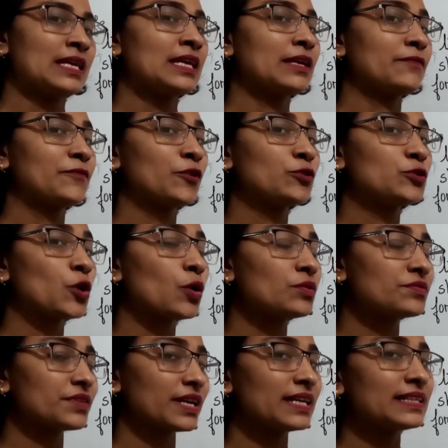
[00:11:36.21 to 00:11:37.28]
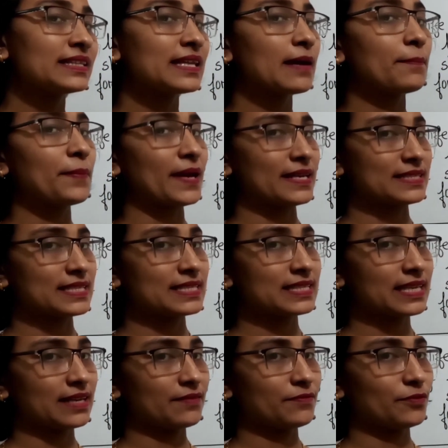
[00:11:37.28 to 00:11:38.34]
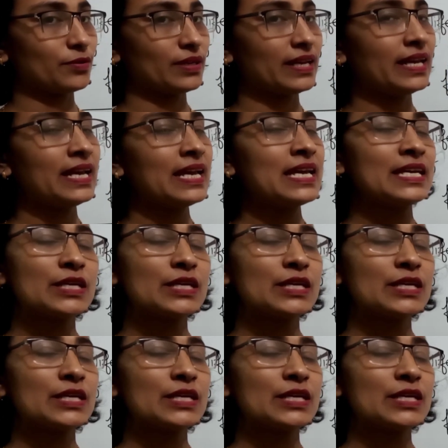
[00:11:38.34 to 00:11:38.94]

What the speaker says: If you don't read the passage carefully,